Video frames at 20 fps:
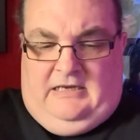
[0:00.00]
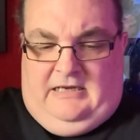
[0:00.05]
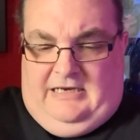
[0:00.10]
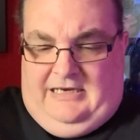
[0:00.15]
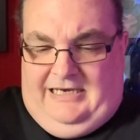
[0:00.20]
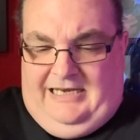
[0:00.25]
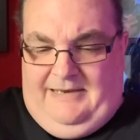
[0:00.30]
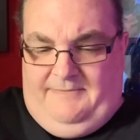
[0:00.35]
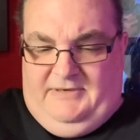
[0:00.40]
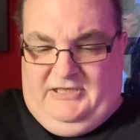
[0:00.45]

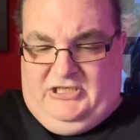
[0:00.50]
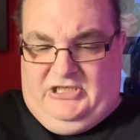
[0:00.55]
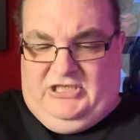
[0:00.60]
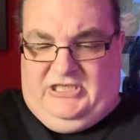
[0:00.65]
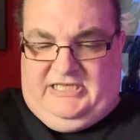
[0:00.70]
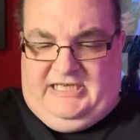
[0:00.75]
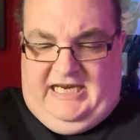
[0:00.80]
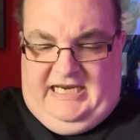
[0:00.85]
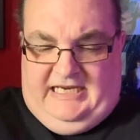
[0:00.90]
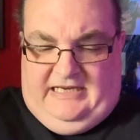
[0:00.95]
Let me just
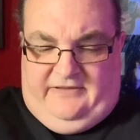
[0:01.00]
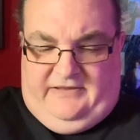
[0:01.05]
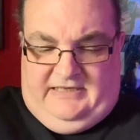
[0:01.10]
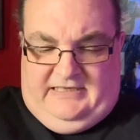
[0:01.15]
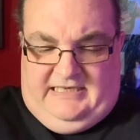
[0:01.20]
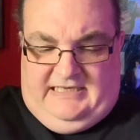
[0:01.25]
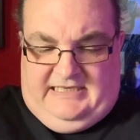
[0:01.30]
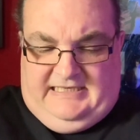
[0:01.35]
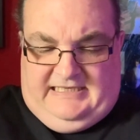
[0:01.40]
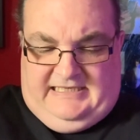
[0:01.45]
take the
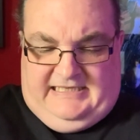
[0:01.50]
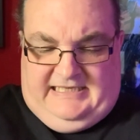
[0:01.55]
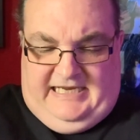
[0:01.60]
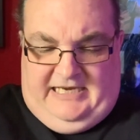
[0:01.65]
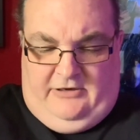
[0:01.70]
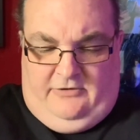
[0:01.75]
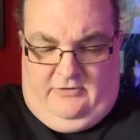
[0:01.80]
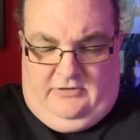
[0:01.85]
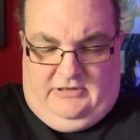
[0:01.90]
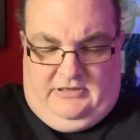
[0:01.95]
discs
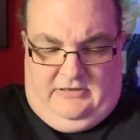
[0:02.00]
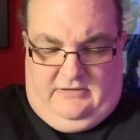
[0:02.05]
out,